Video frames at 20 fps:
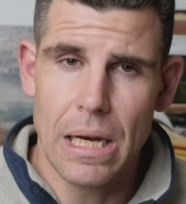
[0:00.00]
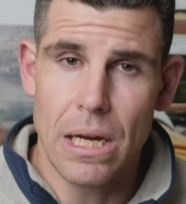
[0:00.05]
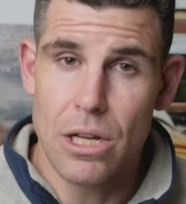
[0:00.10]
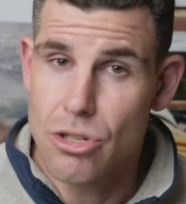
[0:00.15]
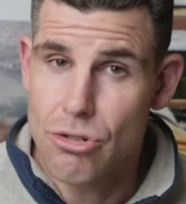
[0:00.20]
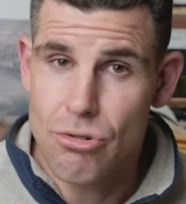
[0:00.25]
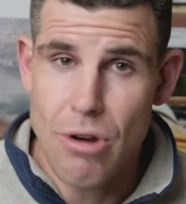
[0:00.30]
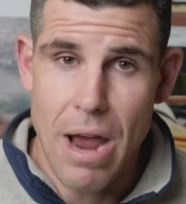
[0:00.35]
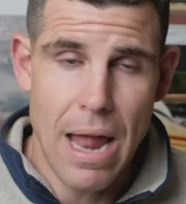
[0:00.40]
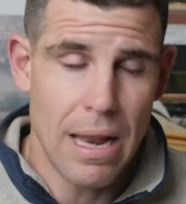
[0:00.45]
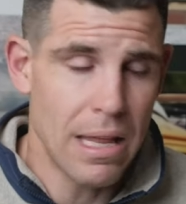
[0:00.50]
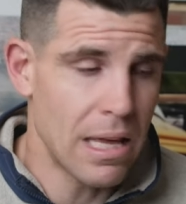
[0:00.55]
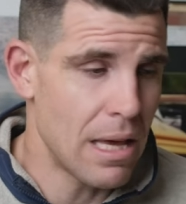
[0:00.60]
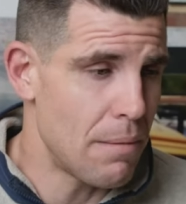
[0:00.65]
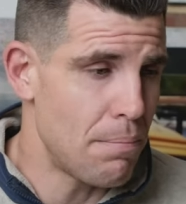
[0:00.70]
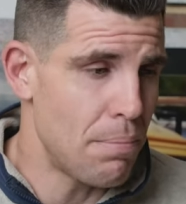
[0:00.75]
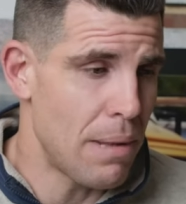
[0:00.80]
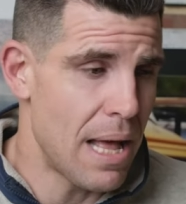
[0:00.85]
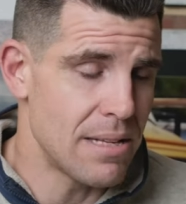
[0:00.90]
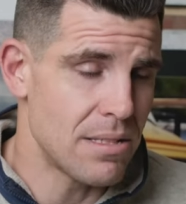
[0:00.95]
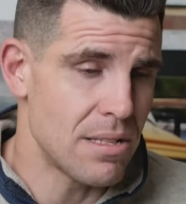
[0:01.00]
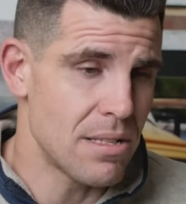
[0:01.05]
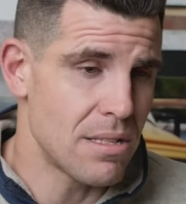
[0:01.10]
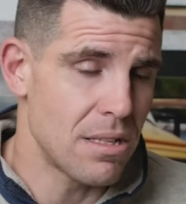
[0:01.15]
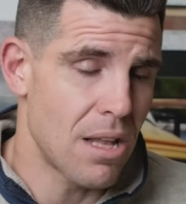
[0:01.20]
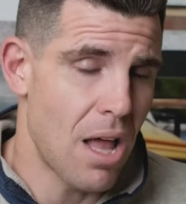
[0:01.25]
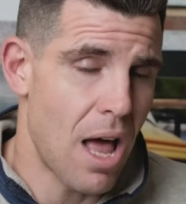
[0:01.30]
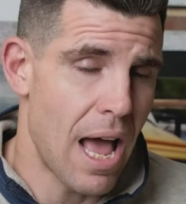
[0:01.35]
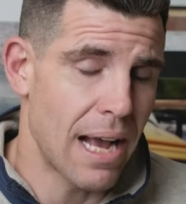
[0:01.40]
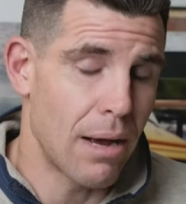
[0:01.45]
Australia, places
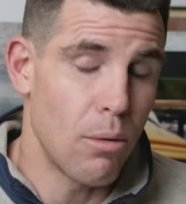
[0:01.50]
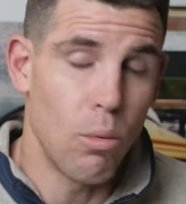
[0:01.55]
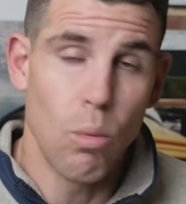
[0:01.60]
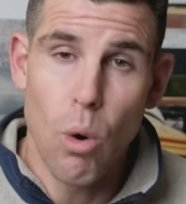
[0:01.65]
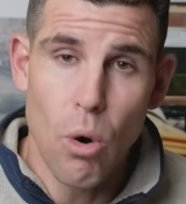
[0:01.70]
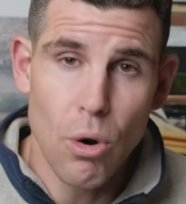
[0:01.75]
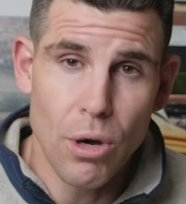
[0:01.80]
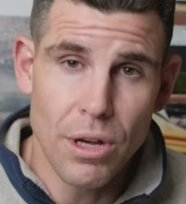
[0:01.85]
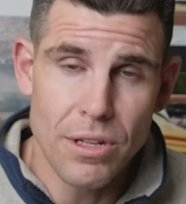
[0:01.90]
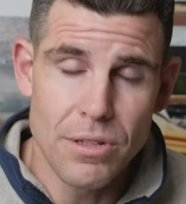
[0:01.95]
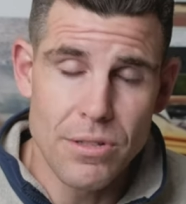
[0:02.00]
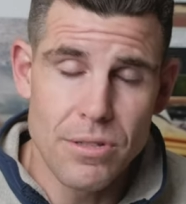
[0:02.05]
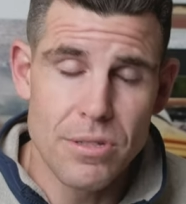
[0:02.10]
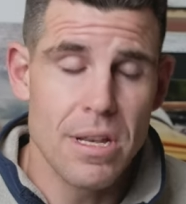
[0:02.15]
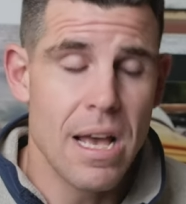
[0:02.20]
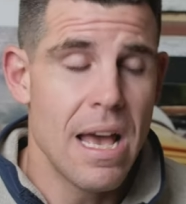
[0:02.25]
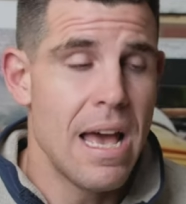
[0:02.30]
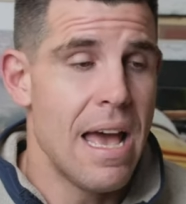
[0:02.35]
like Walken's,